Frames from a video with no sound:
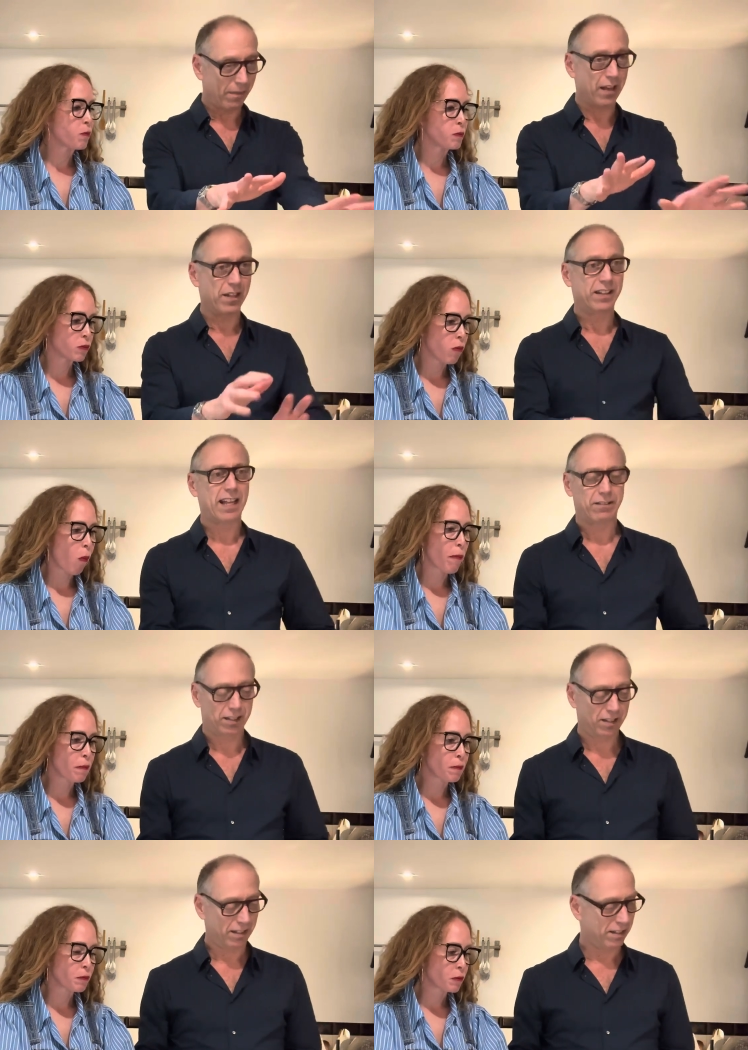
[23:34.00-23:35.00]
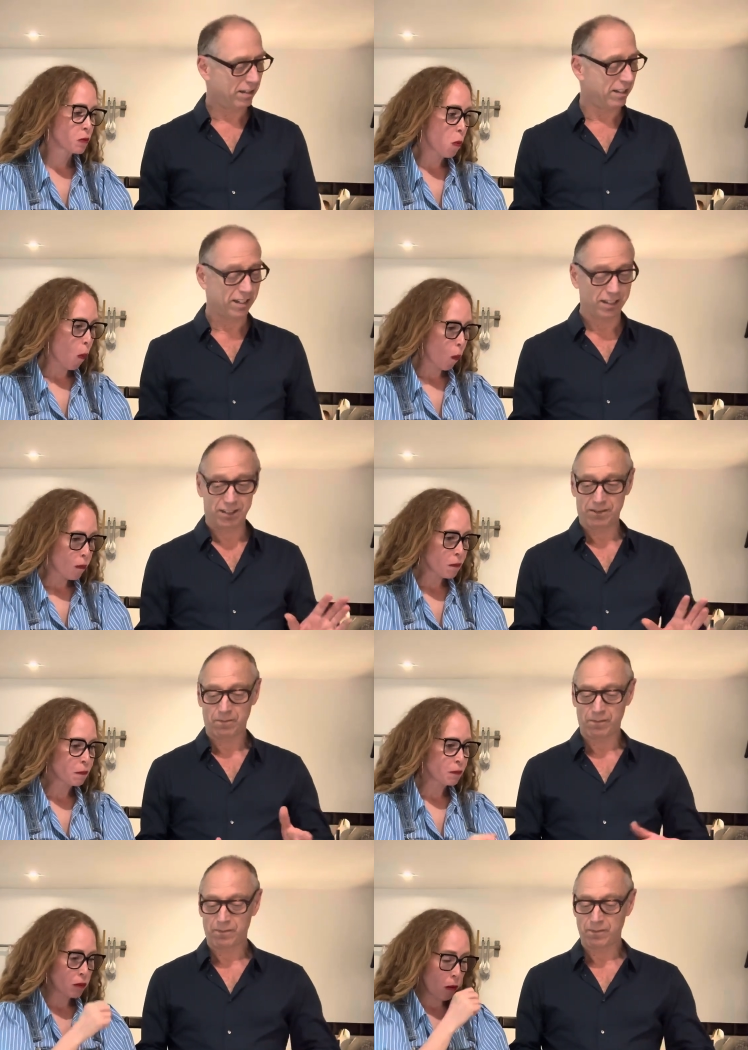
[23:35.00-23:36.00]
Speaker 1: I think that's the, the,
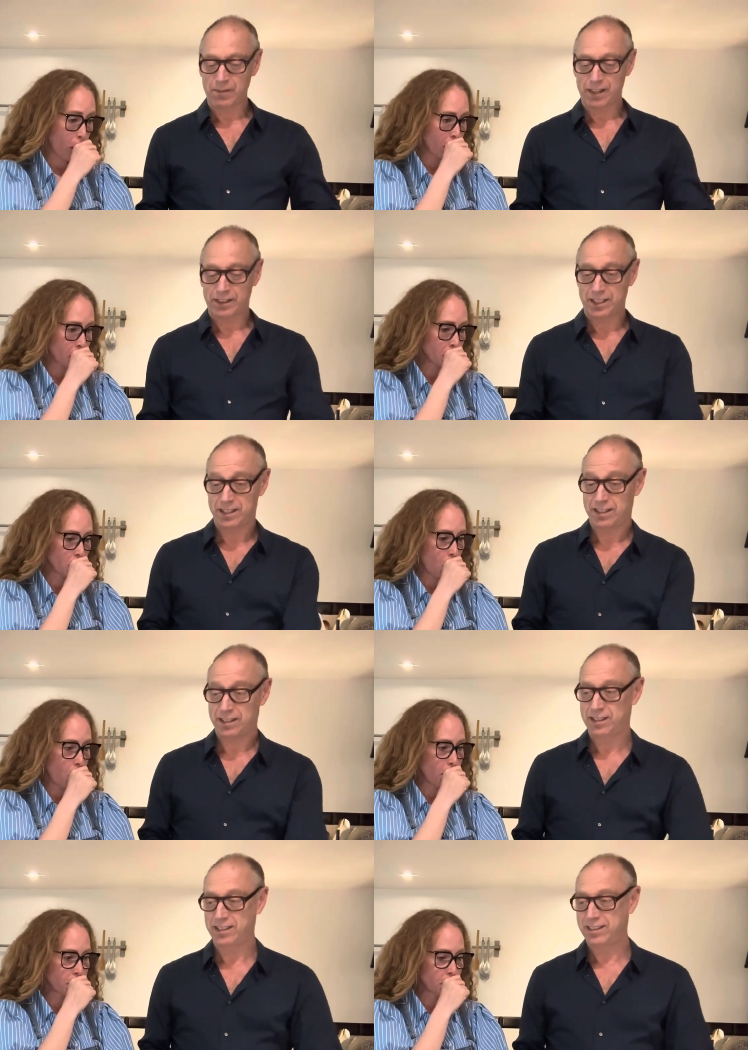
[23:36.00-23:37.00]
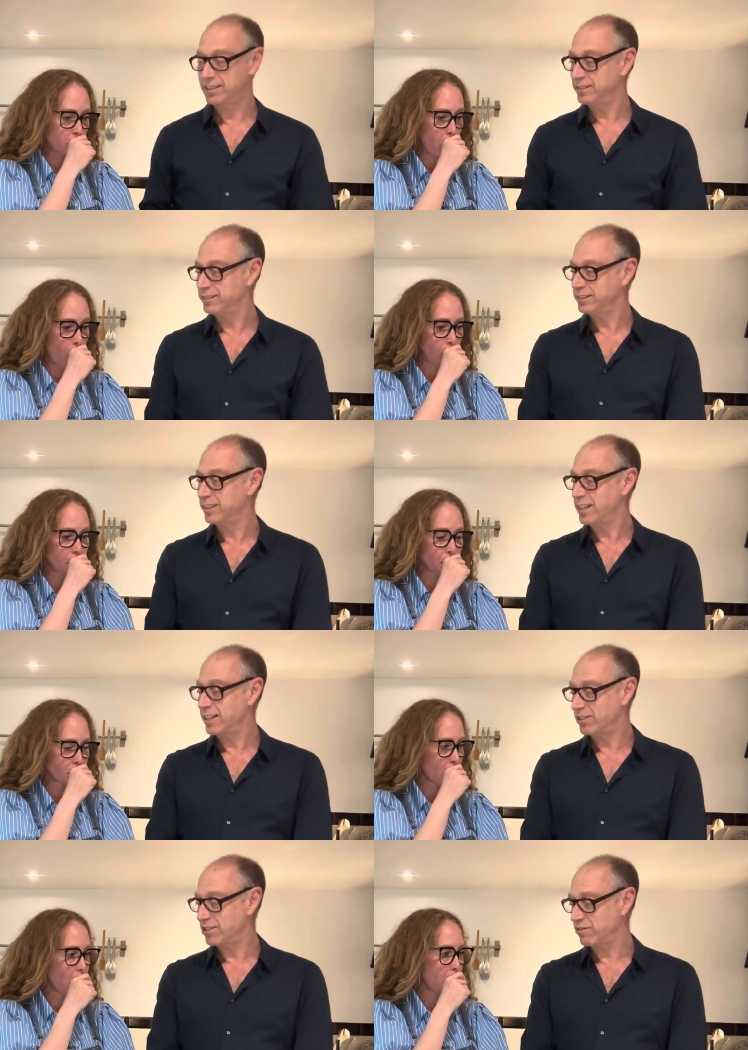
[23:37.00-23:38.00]
the,
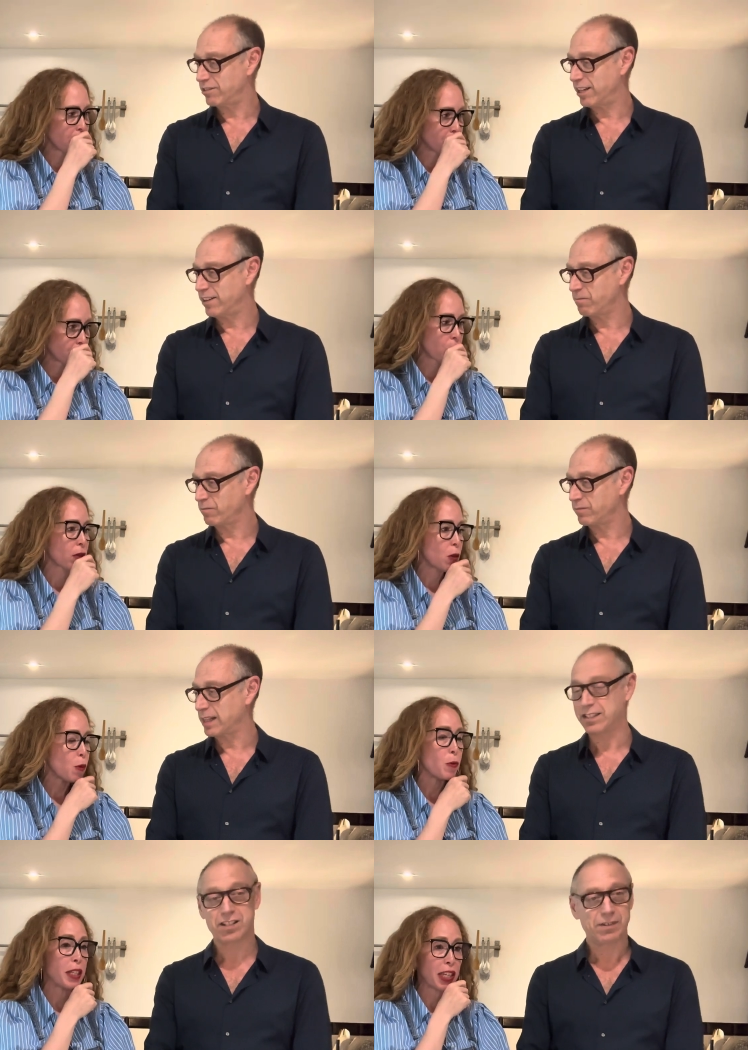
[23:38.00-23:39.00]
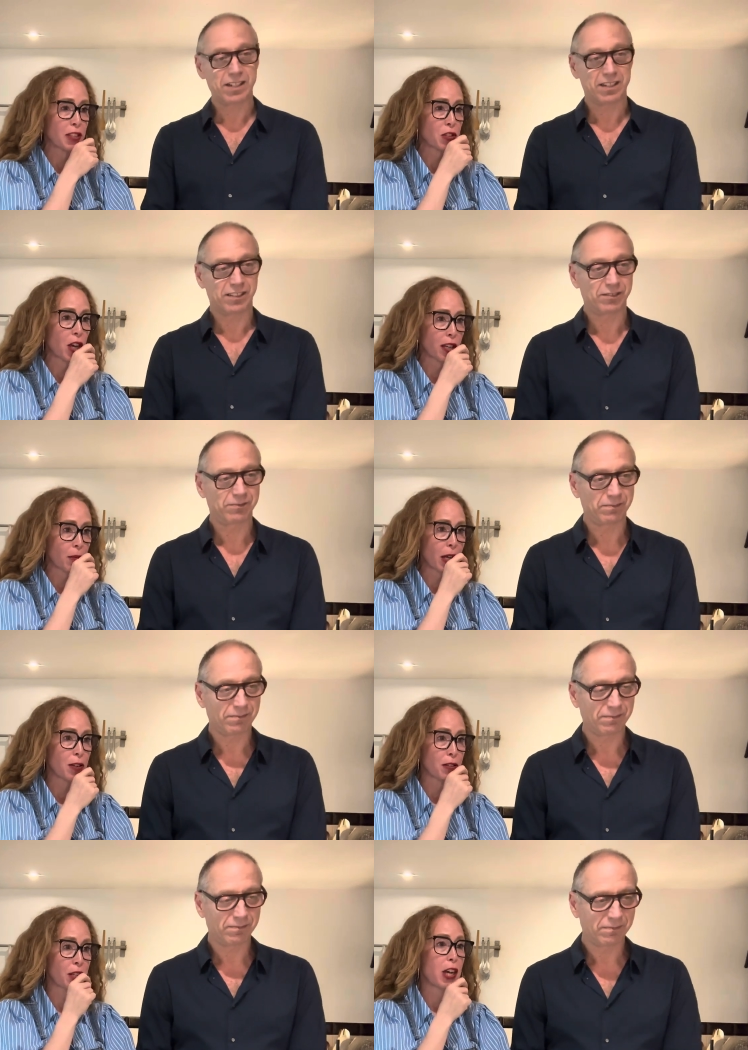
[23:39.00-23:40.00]
the story. What that's we can reason. talk
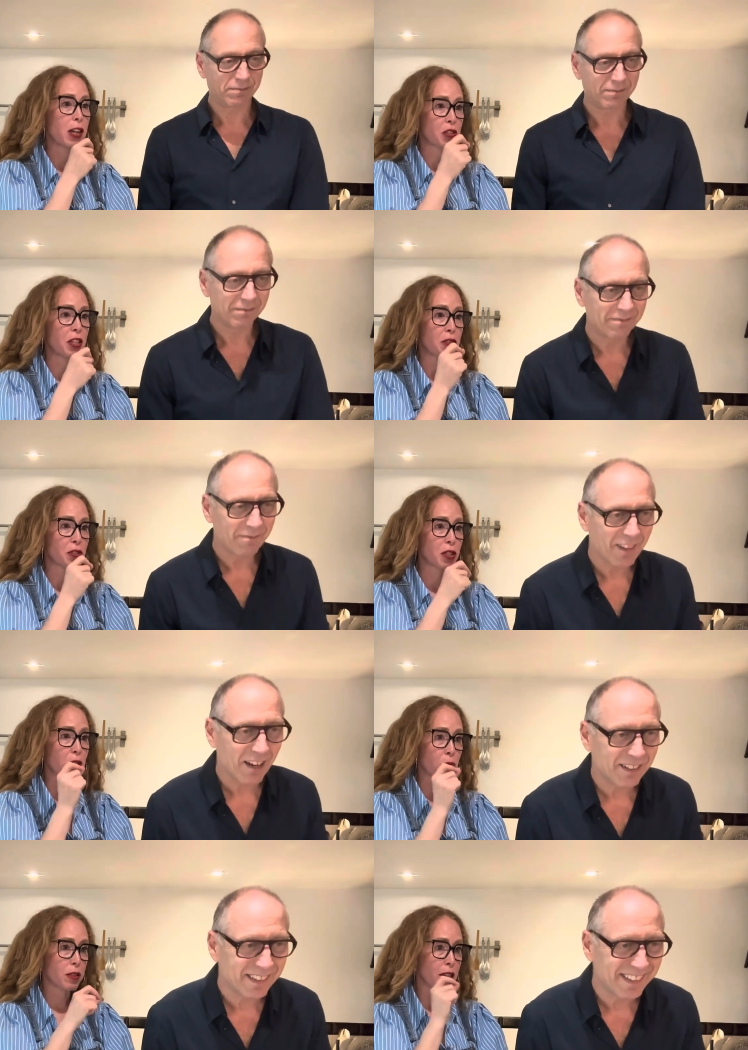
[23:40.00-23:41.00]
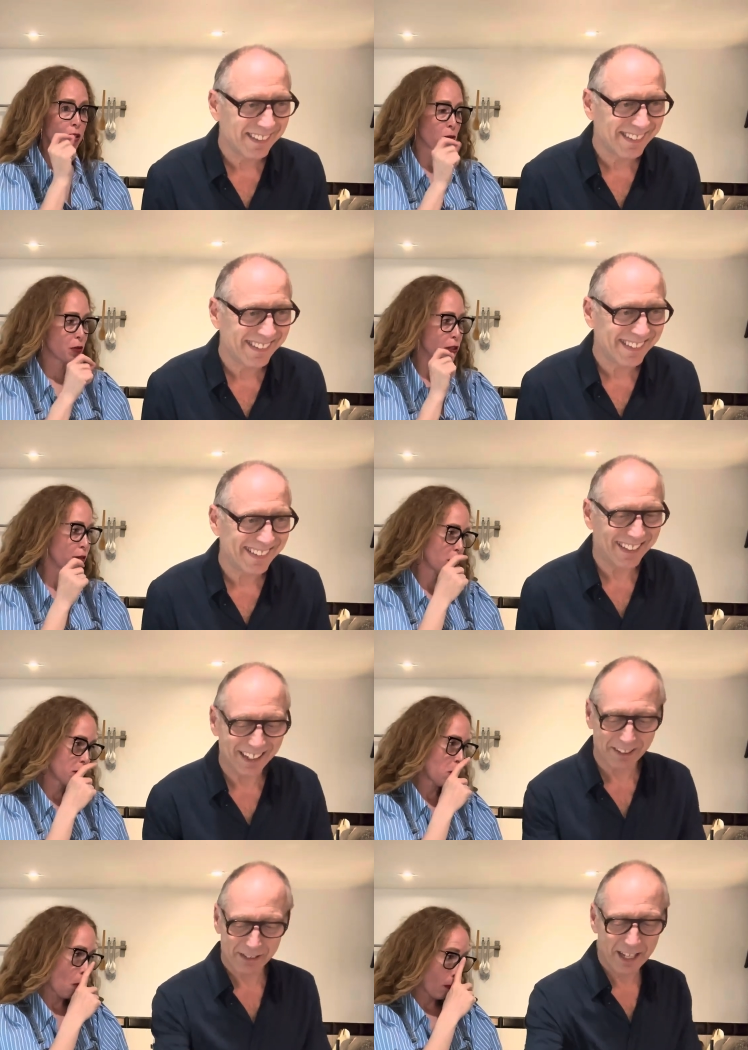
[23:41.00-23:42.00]
Speaker 2: about are the cocktails, because that's what we're here
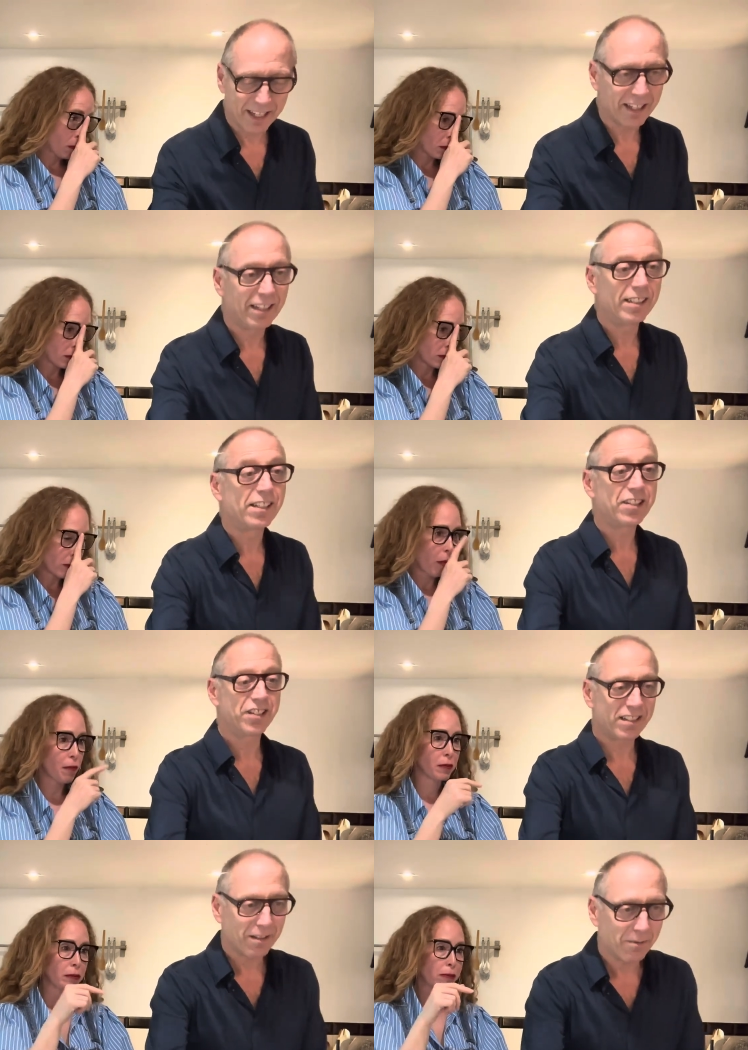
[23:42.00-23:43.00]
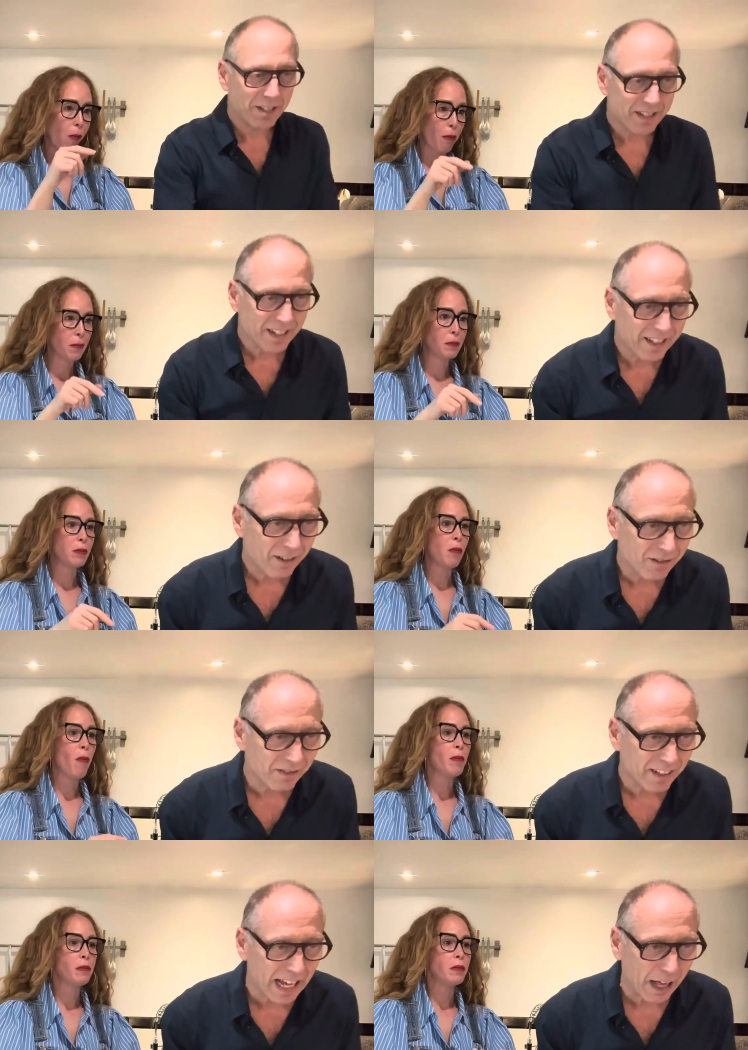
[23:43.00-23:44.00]
for. Okay.
Speaker 1: Someone said,
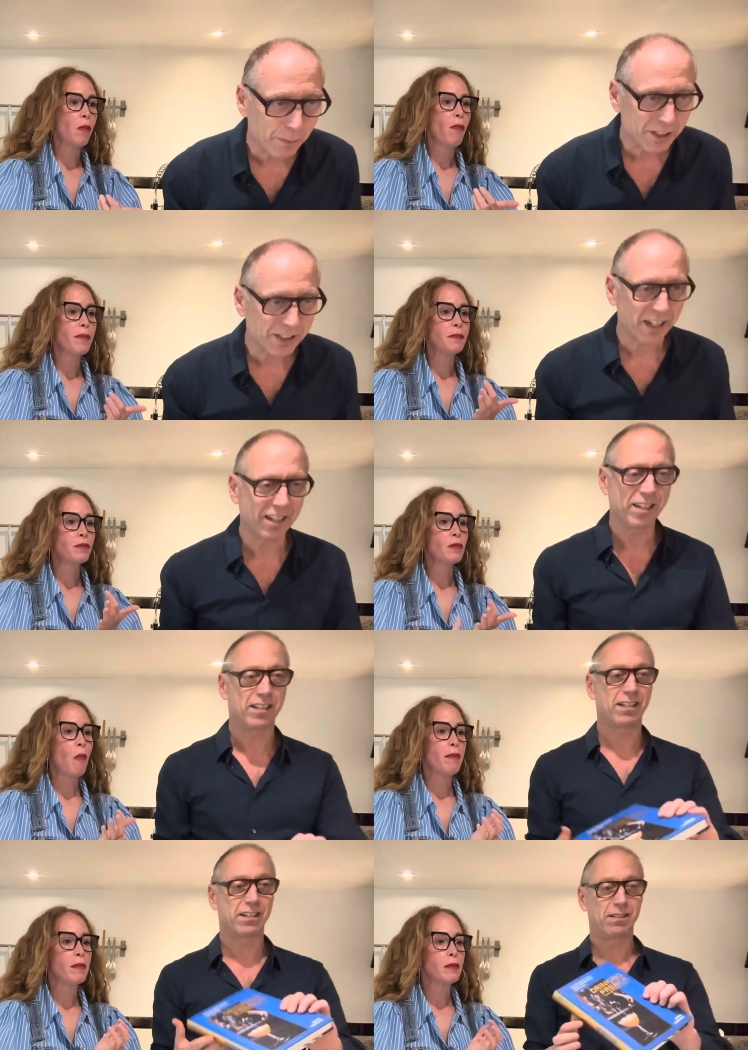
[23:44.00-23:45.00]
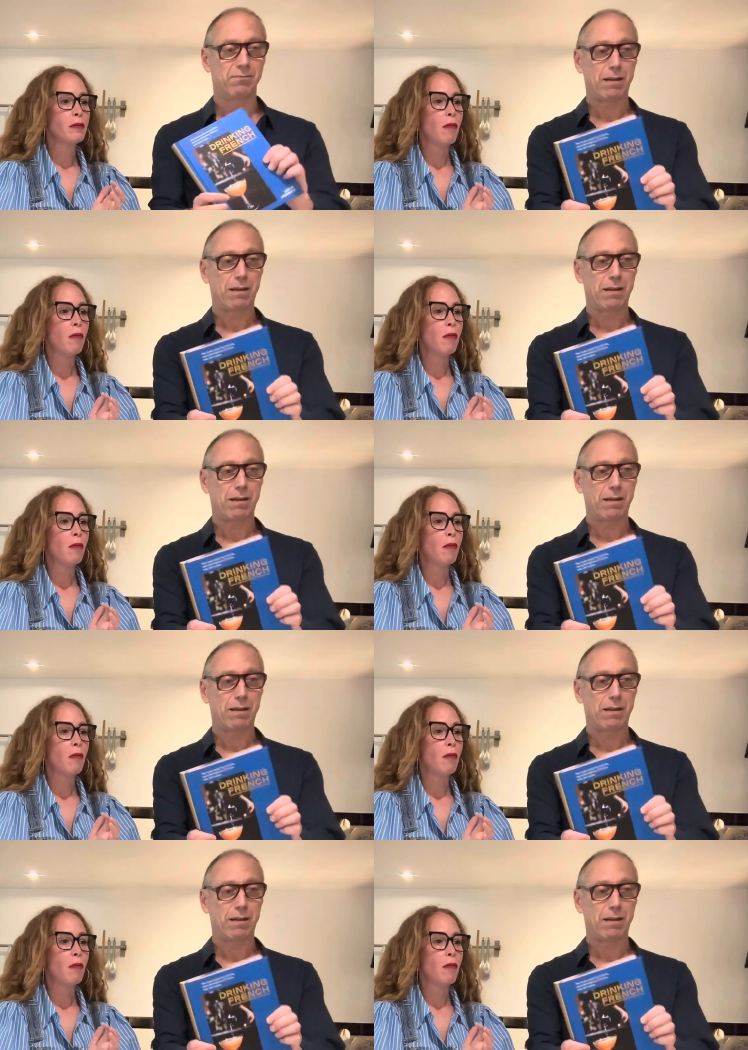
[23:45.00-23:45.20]
oh, Alberta. My